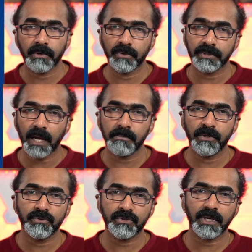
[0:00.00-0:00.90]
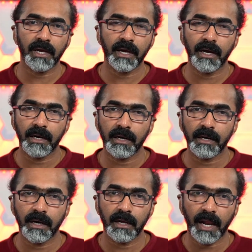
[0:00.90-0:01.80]
because I'm using
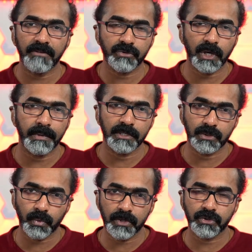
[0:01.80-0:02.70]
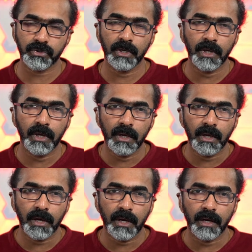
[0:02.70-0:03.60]
a live streaming switch
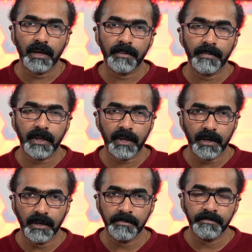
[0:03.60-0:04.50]
here.